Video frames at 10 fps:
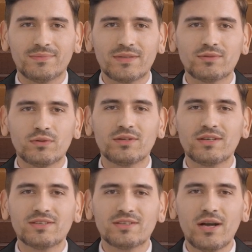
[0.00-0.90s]
If you're
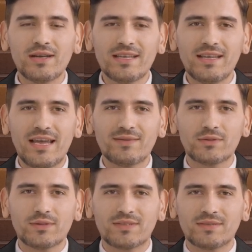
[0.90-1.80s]
just starting and have a
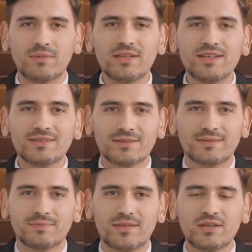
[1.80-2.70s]
limited budget,
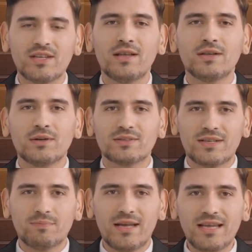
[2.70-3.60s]
their shared
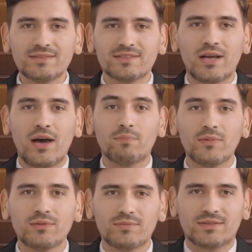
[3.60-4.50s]
hosting plans are
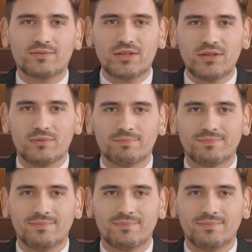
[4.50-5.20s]
perfect for you.